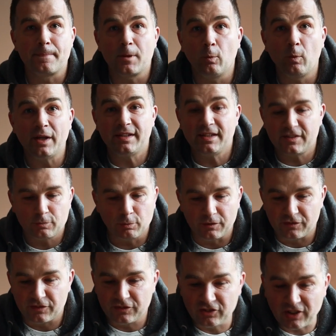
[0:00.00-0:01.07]
weddings
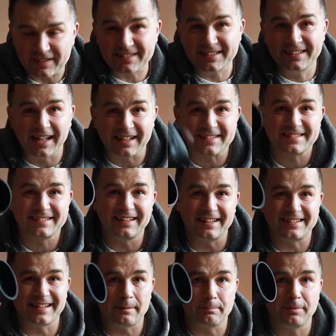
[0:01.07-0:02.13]
with just that
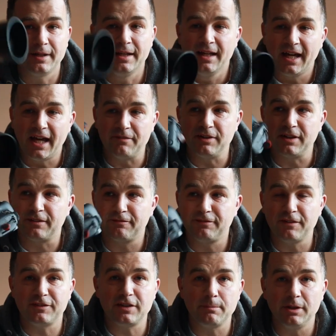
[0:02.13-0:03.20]
setup, having
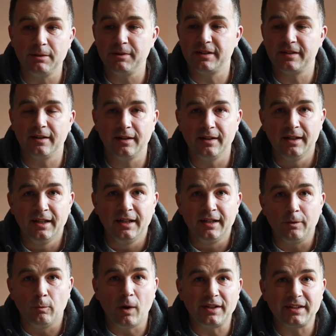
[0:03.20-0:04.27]
50mm,
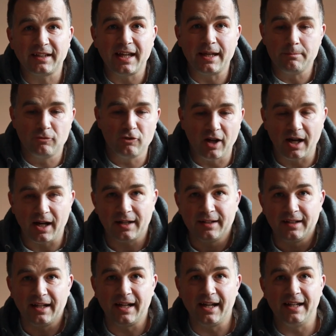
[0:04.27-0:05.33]
one camera,
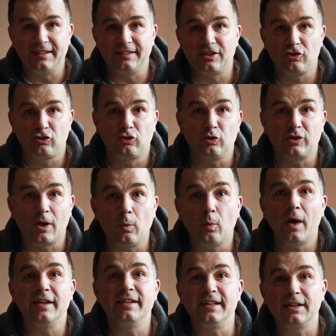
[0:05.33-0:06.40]
and shoot a
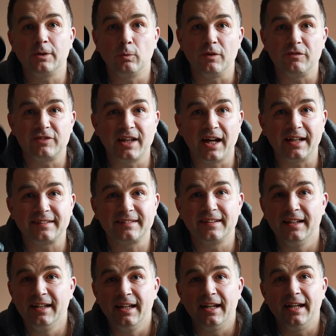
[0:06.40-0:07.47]
wedding with that.
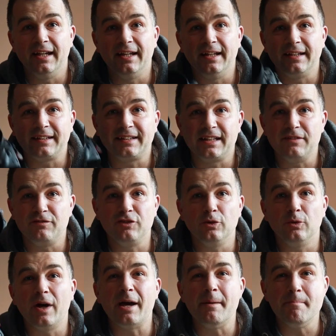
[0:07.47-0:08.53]
Give
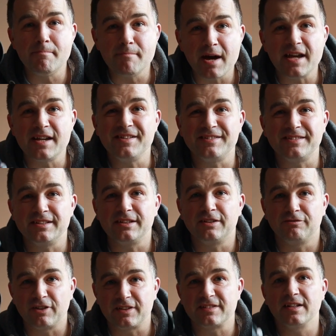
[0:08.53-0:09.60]
you amazing
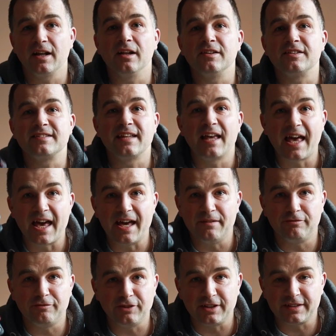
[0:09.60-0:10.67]
results
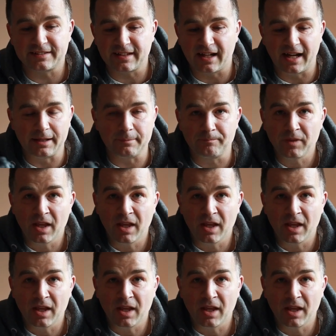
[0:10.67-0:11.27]
every time.